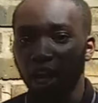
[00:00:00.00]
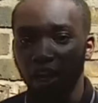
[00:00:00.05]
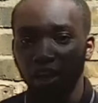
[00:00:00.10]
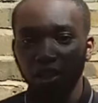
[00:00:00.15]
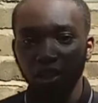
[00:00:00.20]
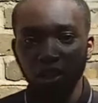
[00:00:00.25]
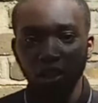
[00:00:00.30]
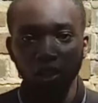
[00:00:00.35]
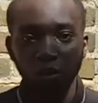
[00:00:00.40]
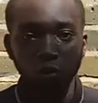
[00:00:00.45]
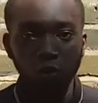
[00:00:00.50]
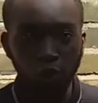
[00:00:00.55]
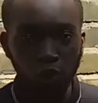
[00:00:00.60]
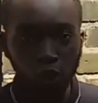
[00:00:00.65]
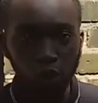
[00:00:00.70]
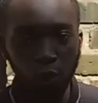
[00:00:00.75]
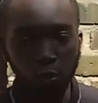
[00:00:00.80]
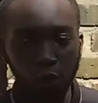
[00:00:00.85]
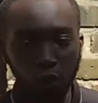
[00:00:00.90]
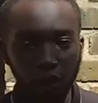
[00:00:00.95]
Like,
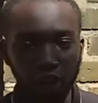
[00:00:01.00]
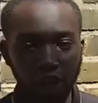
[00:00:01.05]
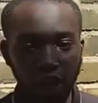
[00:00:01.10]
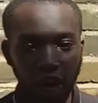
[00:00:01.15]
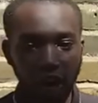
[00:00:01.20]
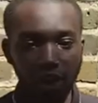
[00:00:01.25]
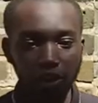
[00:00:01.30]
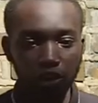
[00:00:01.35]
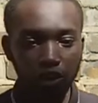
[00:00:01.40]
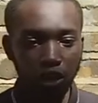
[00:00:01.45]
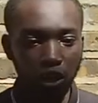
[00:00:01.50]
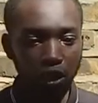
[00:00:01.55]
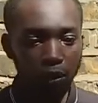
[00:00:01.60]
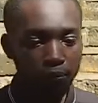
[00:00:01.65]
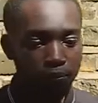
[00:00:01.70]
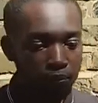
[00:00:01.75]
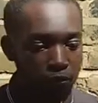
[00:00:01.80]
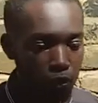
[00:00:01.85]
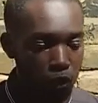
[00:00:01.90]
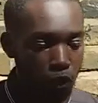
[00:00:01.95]
when you're building character,
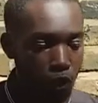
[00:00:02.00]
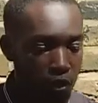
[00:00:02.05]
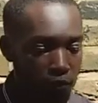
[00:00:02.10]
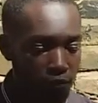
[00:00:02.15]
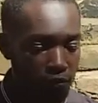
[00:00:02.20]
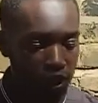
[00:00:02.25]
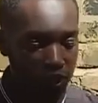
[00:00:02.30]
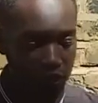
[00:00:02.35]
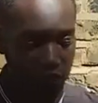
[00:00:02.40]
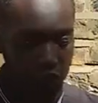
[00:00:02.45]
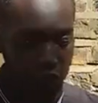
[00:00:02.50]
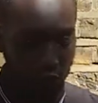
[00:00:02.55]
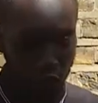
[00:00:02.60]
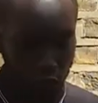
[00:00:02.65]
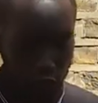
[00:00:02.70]
you're investing in